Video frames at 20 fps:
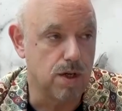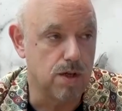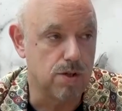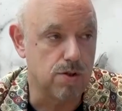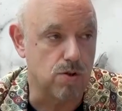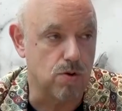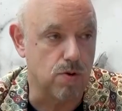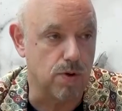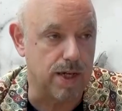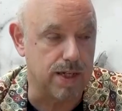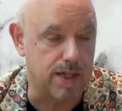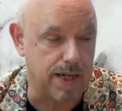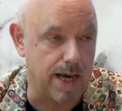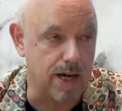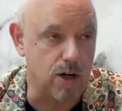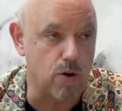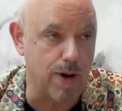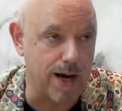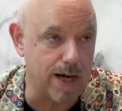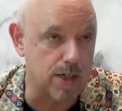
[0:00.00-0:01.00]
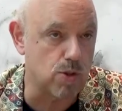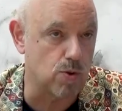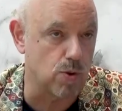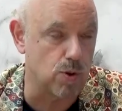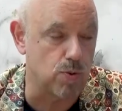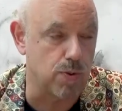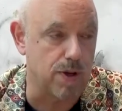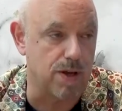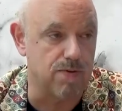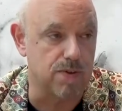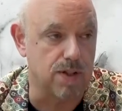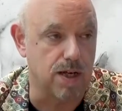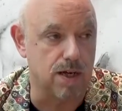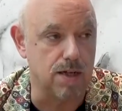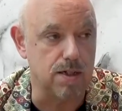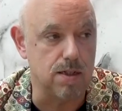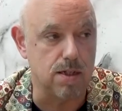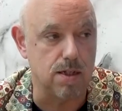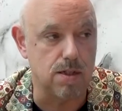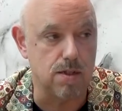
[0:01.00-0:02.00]
So at Ecox, what we have
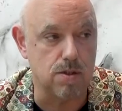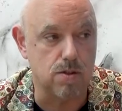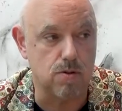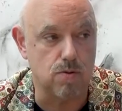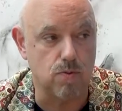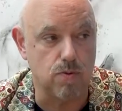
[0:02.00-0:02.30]
done is